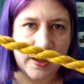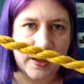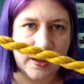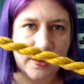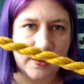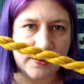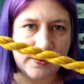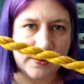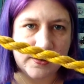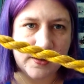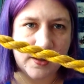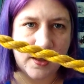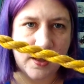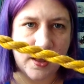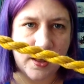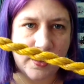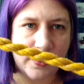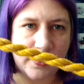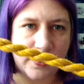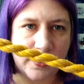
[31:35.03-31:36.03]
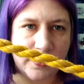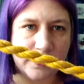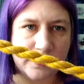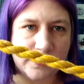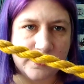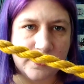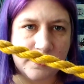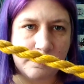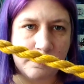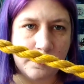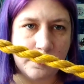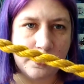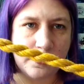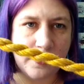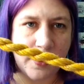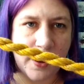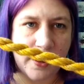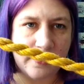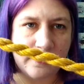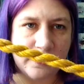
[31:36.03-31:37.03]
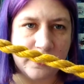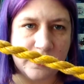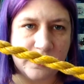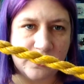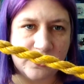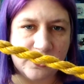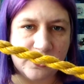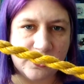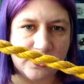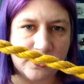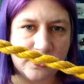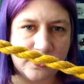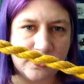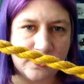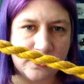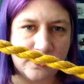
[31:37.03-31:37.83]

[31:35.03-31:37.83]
It's got like some brownish